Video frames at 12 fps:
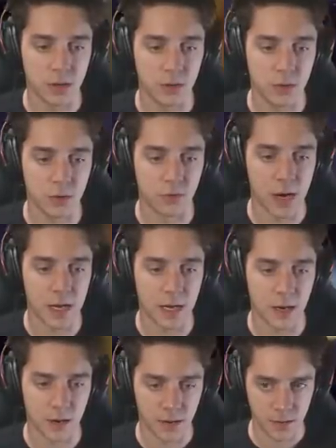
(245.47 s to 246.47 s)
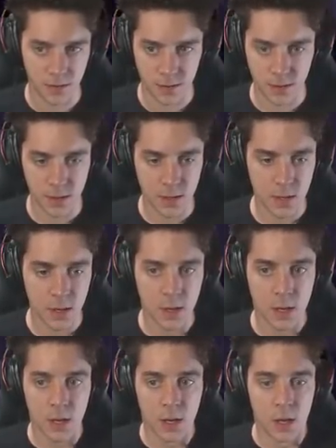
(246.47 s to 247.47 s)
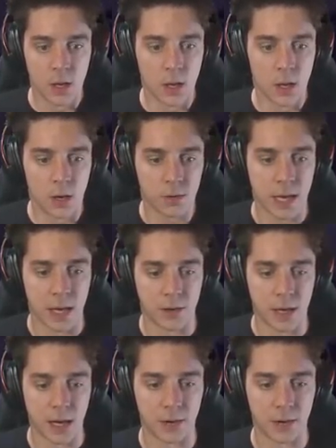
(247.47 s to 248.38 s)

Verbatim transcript: you are right here. Okay, okay,